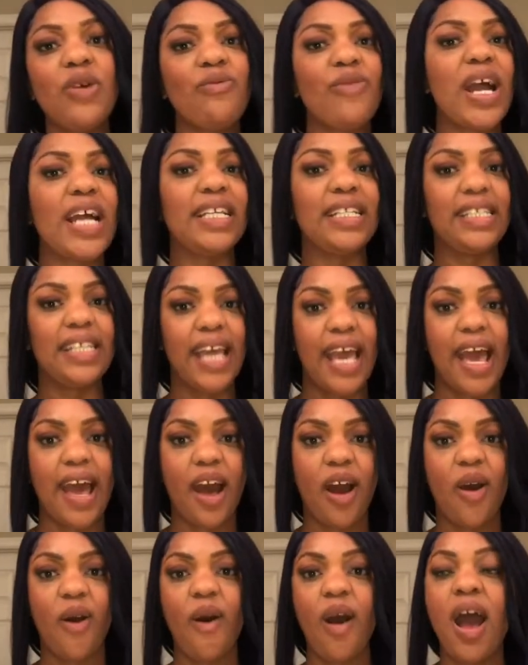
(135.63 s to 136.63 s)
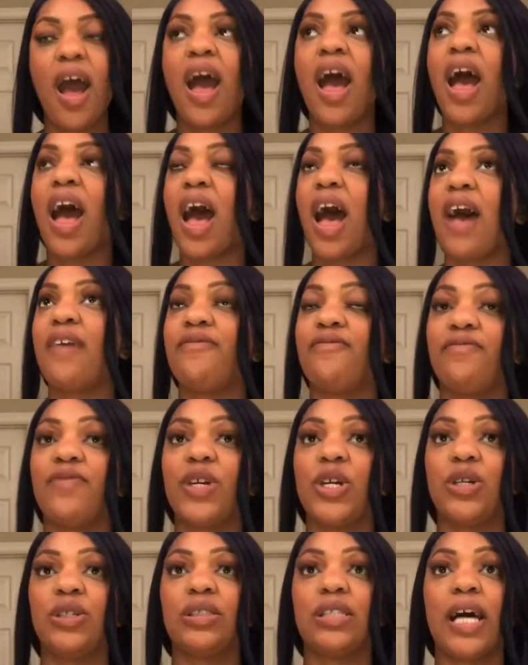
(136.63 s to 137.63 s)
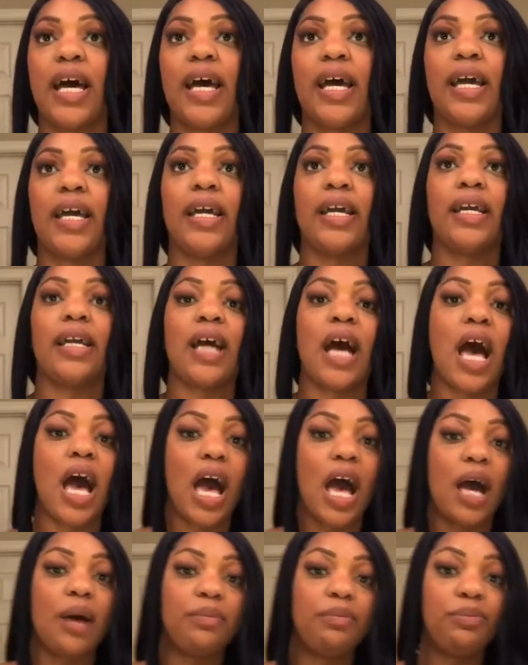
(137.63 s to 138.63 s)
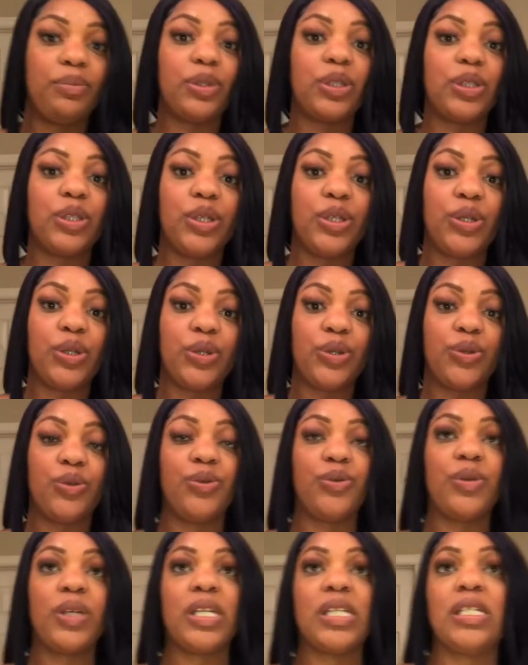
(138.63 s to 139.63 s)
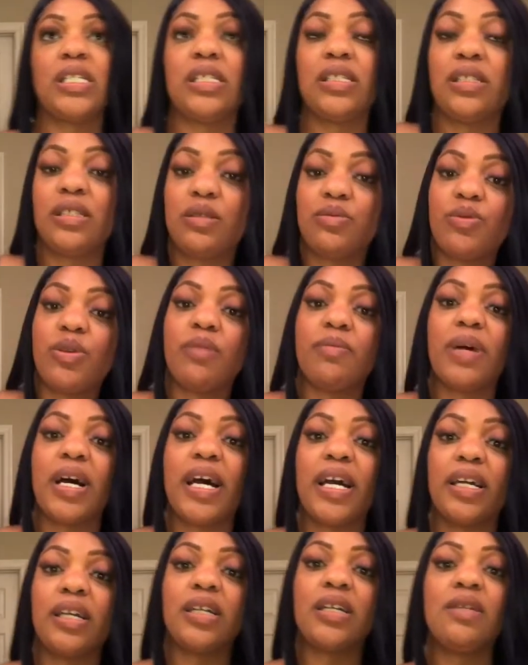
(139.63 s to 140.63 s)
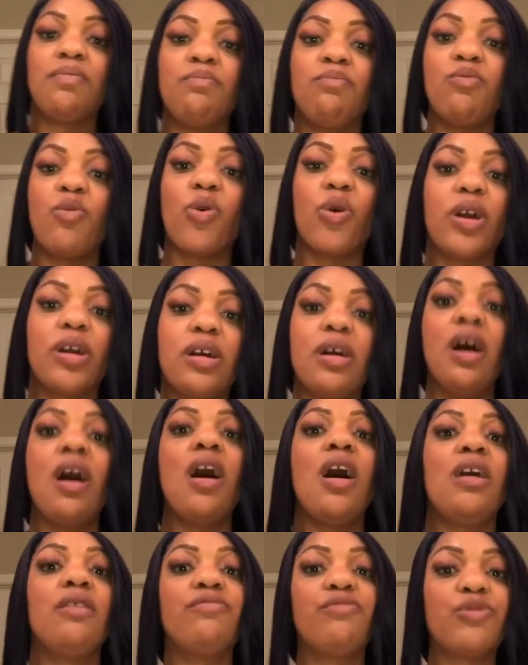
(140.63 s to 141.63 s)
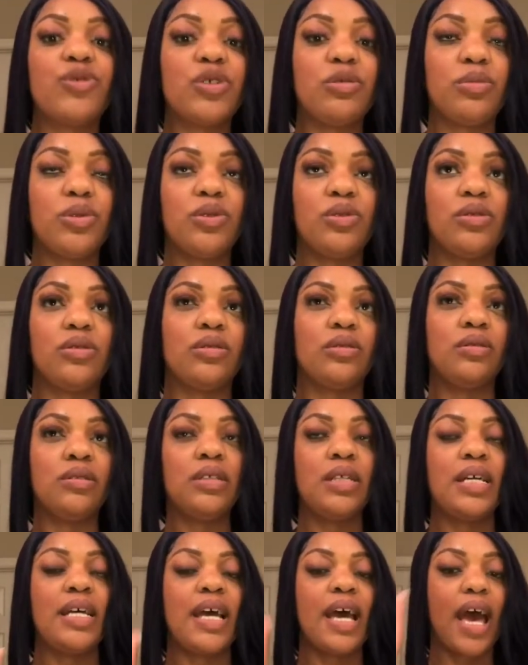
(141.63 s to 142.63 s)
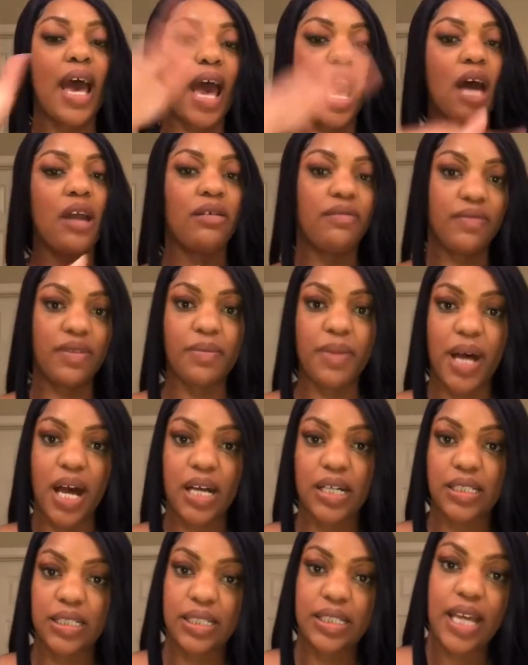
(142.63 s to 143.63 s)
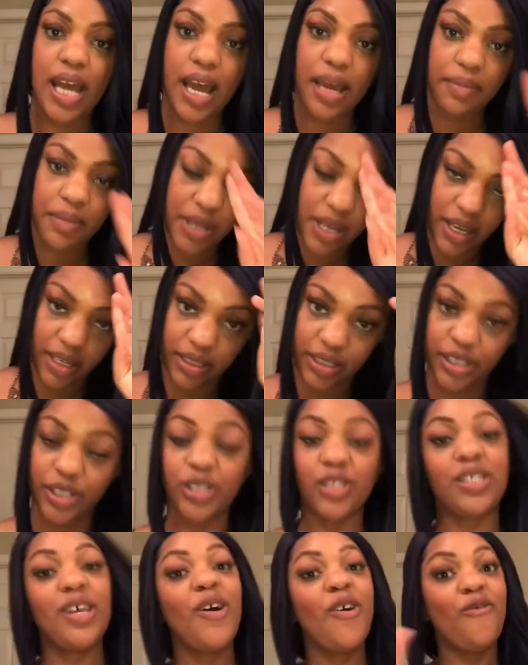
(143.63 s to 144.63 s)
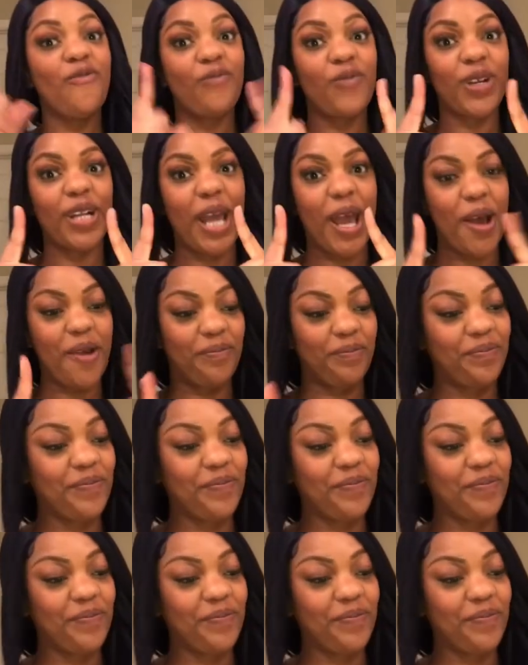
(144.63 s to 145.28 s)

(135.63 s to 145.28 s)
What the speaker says: right now, I feel like blue is one of my more comfortable out-of-the-box type colors for now.